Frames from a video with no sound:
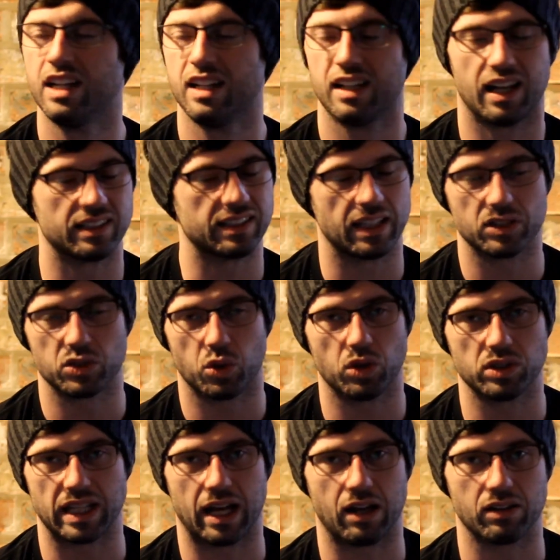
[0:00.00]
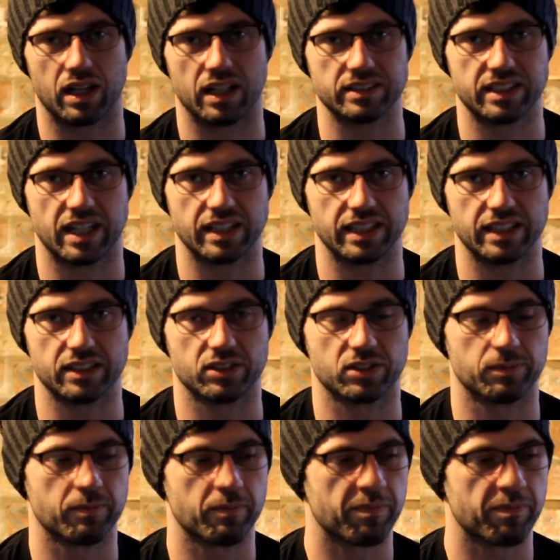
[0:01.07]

Like I said, there's always outline techniques.